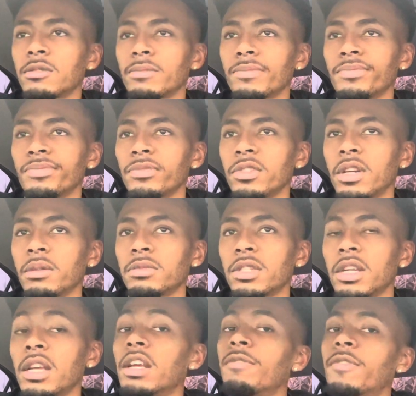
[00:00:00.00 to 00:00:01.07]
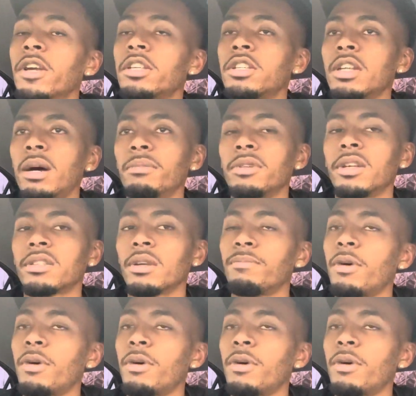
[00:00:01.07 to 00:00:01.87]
You know what I'm saying? Eventually I'm gonna get the